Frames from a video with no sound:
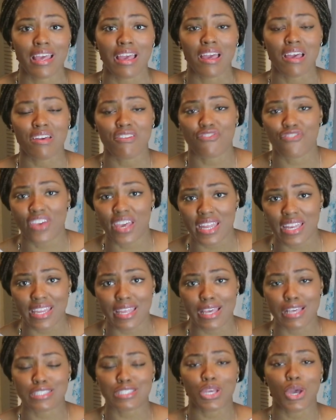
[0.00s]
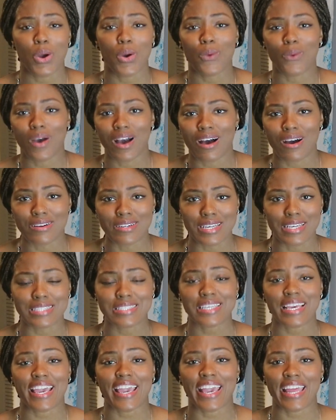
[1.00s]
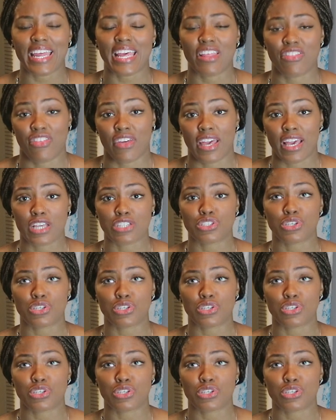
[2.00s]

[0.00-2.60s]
fitness, wellness, anything.